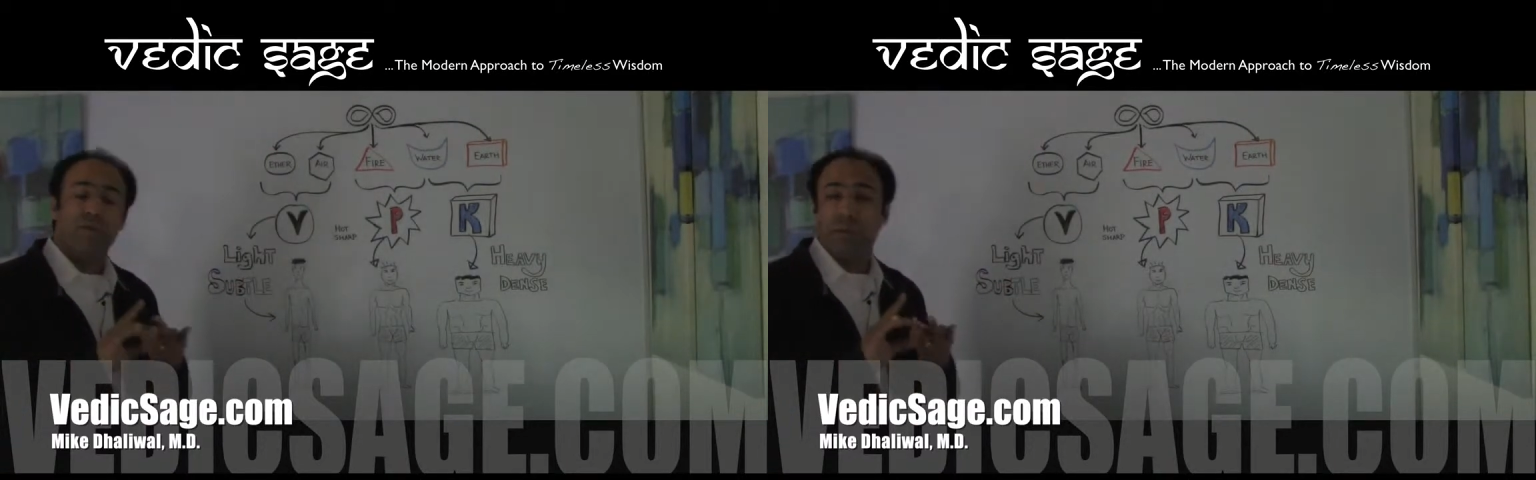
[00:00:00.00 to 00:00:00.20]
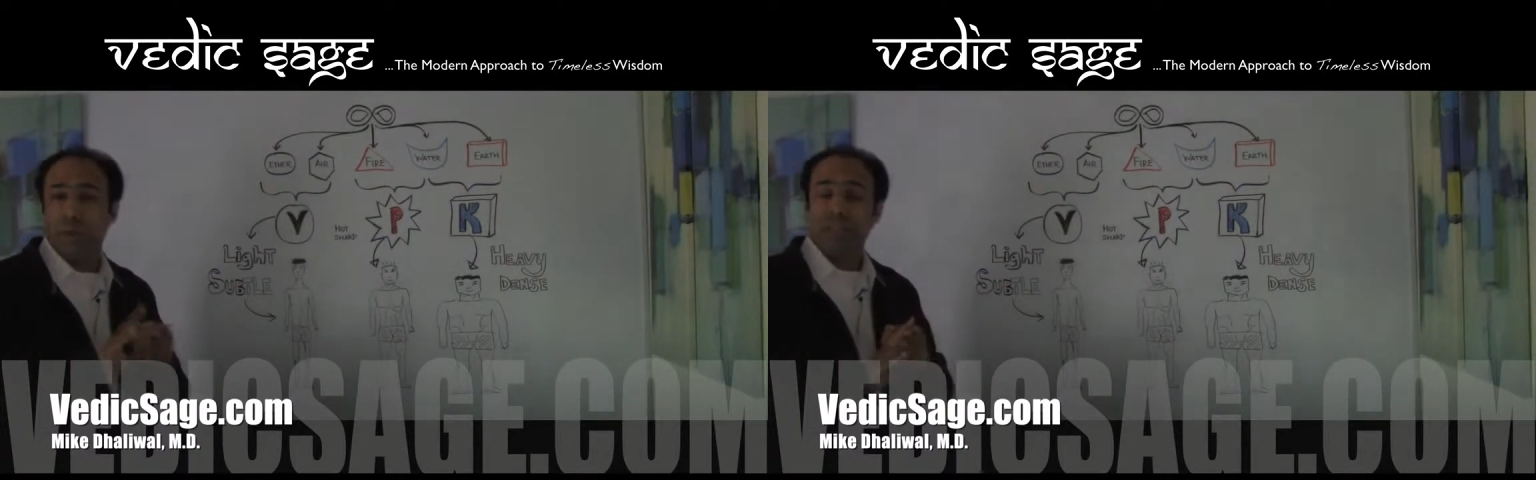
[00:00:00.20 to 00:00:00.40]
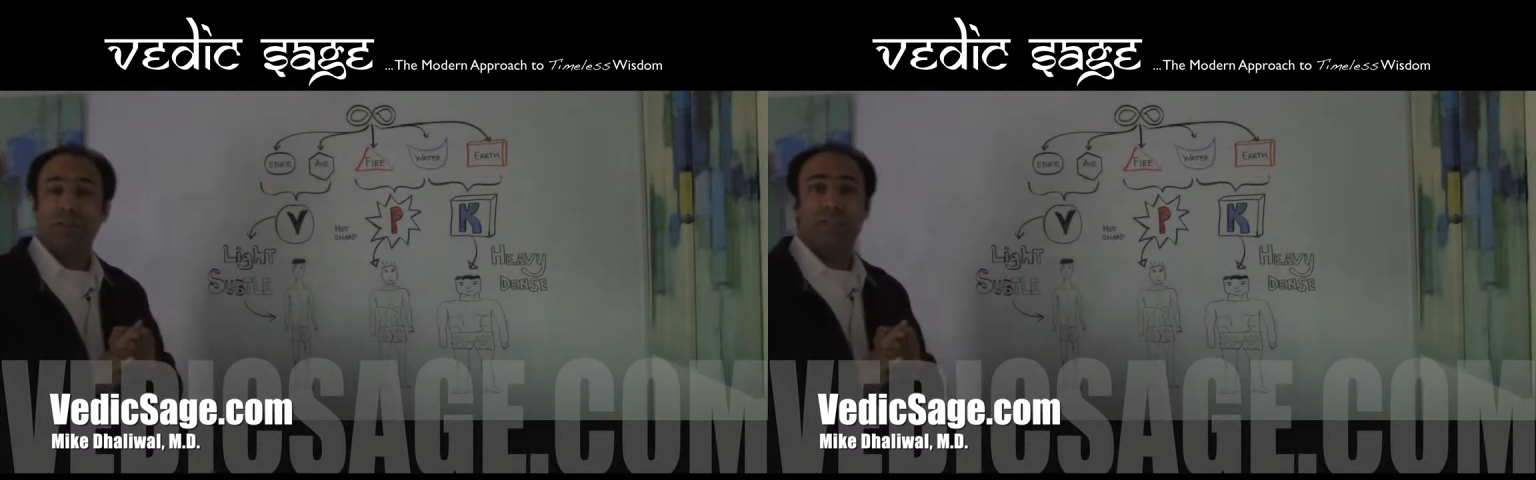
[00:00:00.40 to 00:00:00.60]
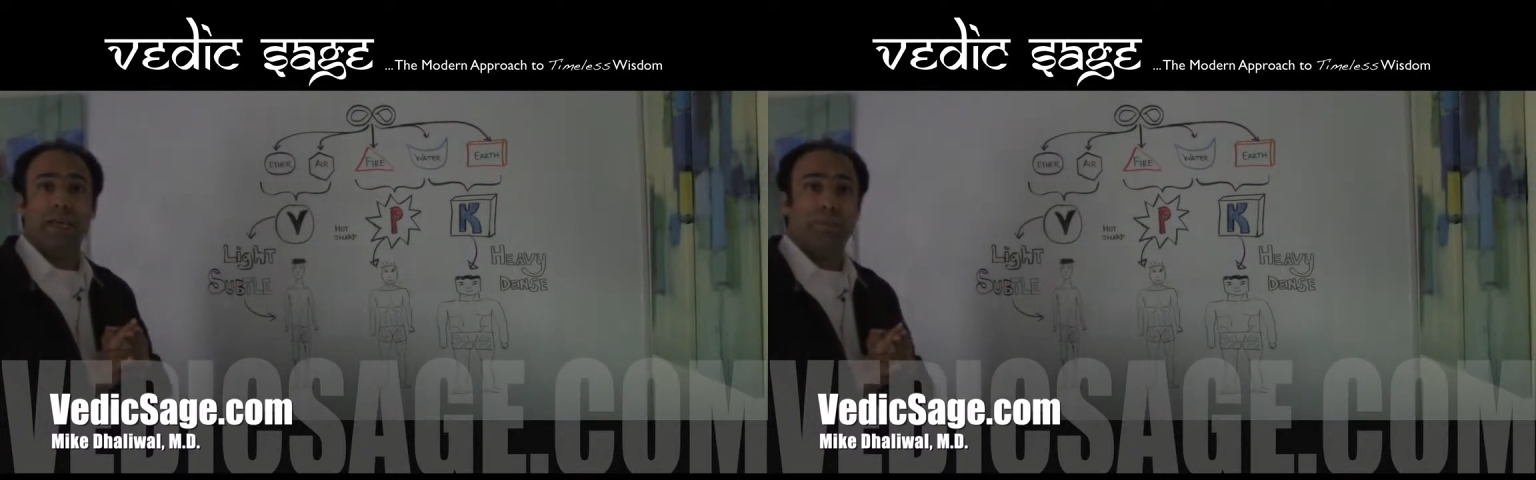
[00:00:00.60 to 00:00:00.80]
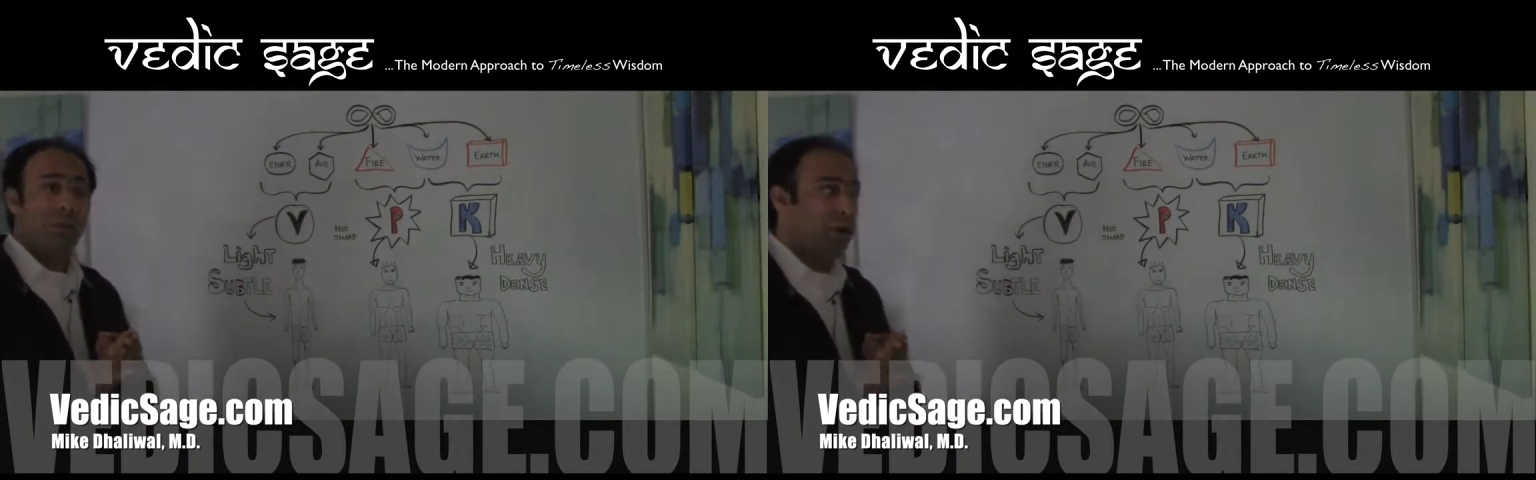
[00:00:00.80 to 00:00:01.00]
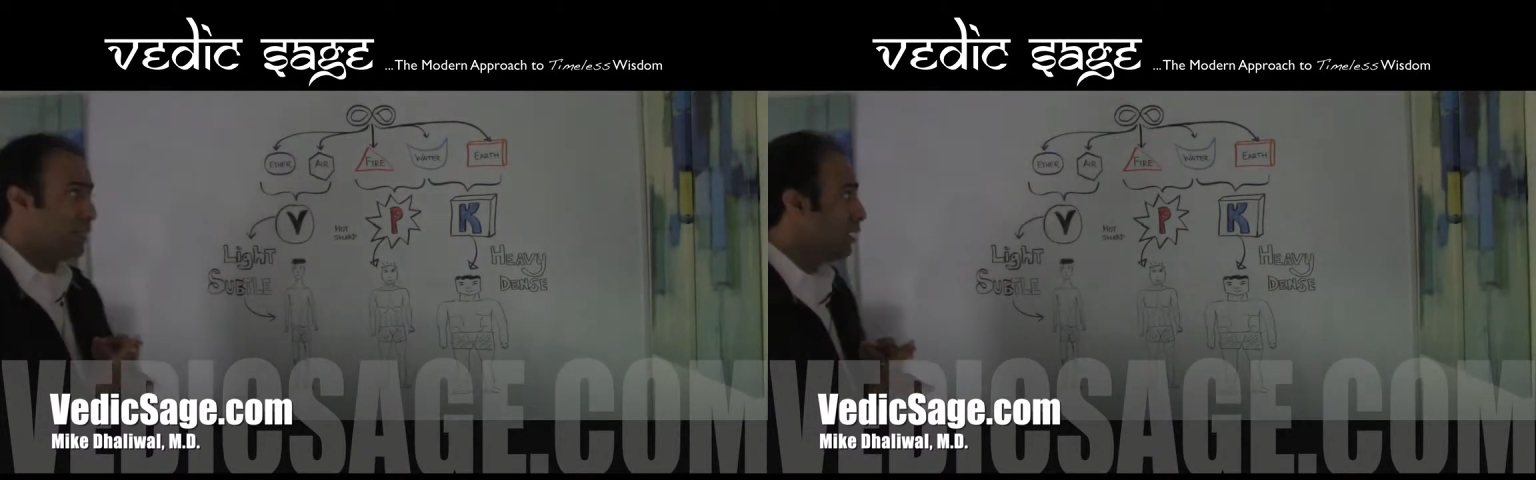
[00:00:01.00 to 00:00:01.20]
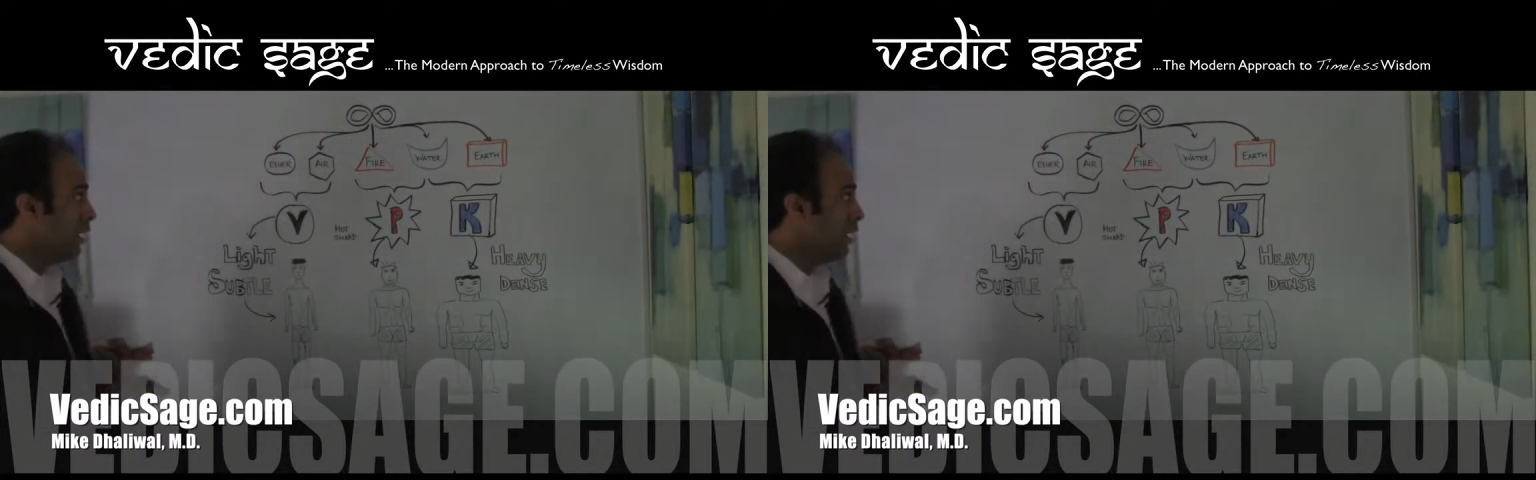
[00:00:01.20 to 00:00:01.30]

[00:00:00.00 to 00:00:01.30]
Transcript: from a mental standpoint,